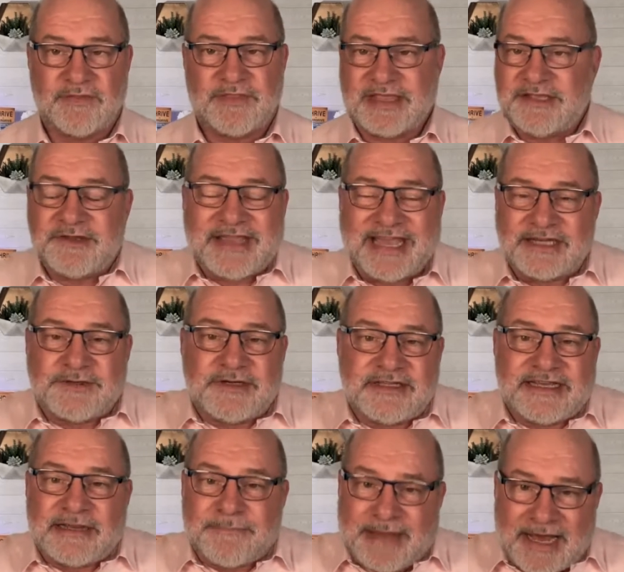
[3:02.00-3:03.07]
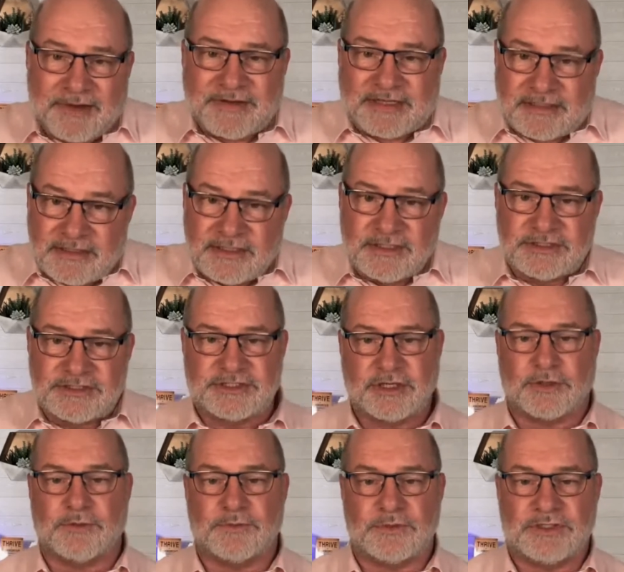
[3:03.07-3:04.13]
that you can't do anything about it.
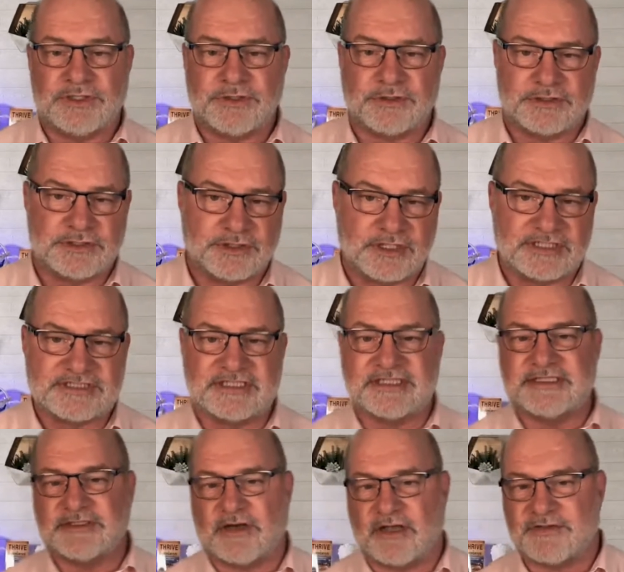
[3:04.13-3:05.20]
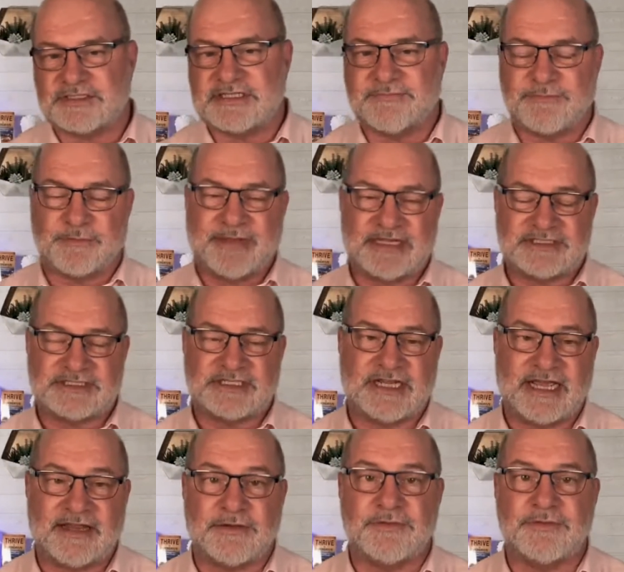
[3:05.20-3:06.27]
So you're listening to all this information,
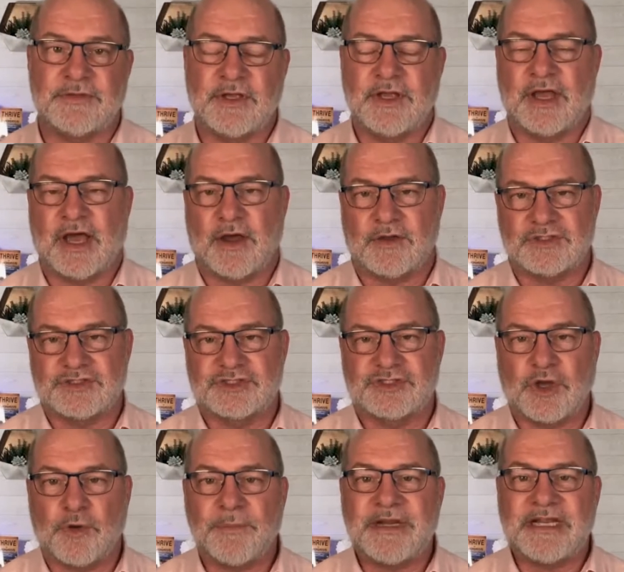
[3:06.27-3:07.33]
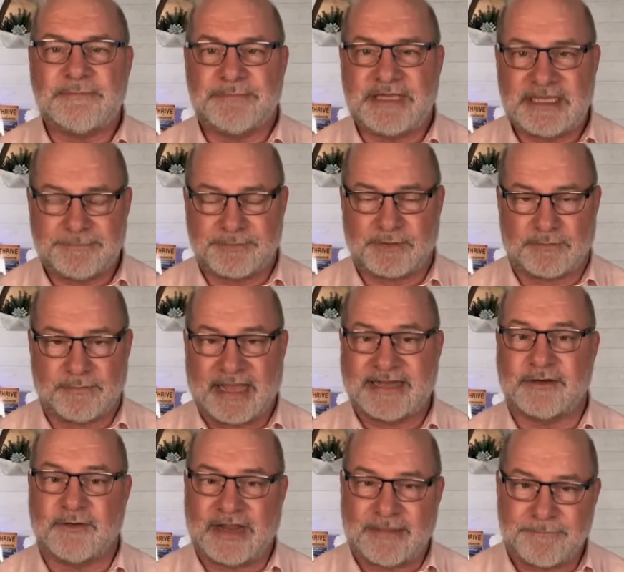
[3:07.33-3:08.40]
and so many people, my
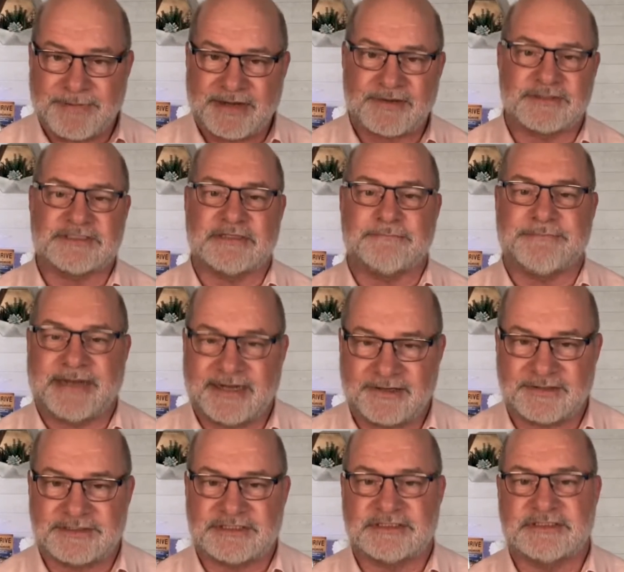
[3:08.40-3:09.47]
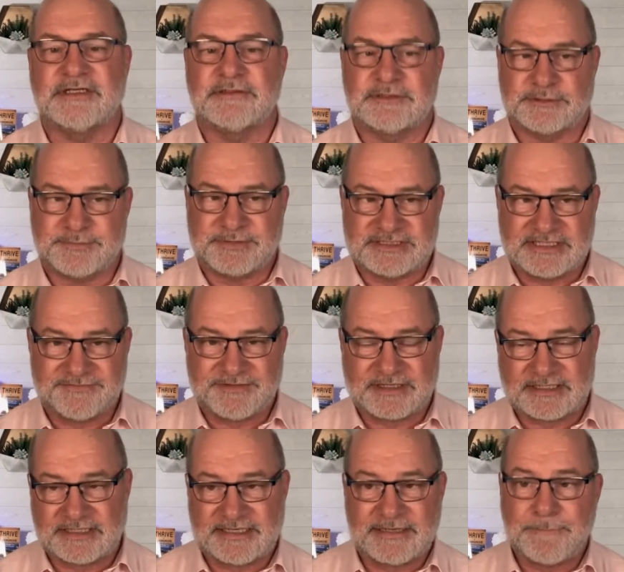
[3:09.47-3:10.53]
grandparents and parents
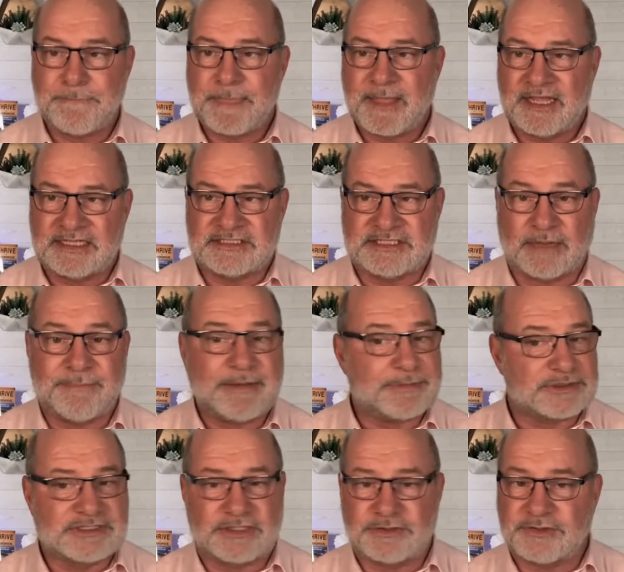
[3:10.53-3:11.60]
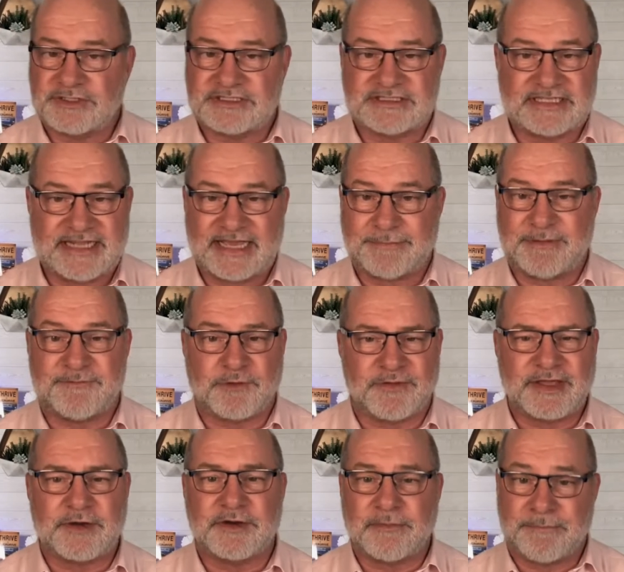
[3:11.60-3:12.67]
specifically, and some people still do this today, before
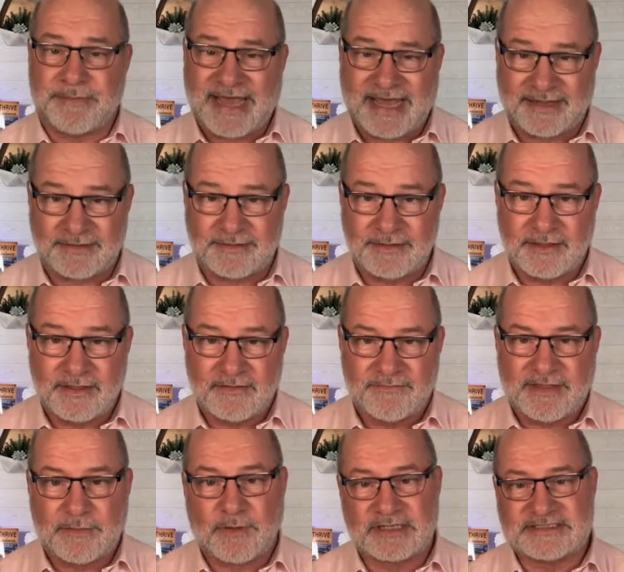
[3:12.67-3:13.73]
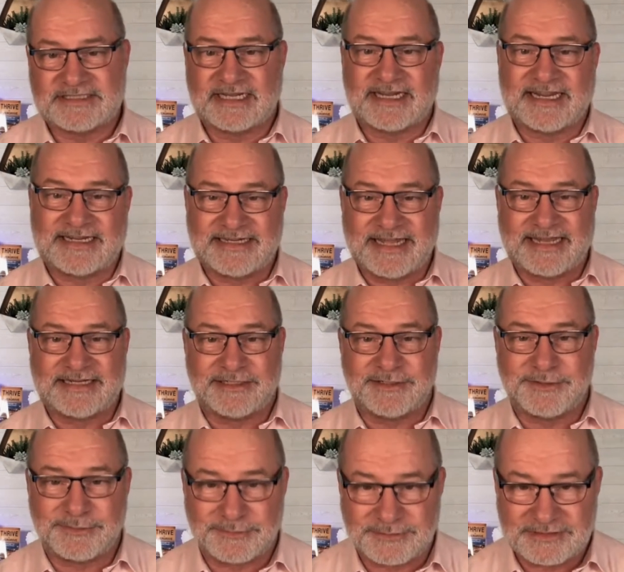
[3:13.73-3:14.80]
they go to bed, they watch the late night
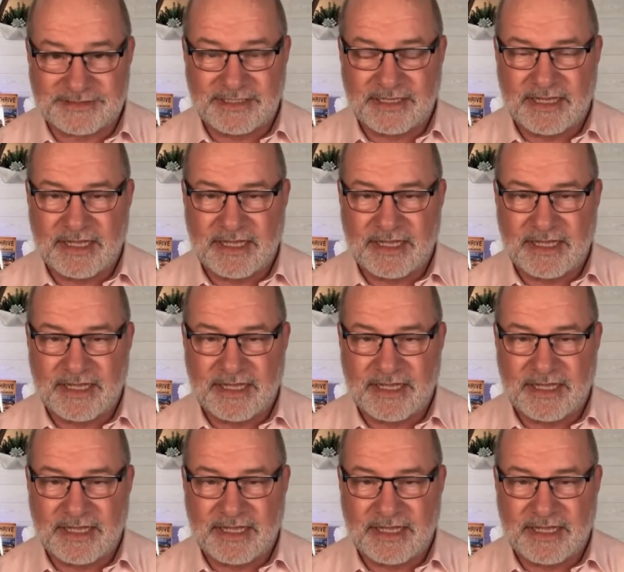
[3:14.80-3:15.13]
news.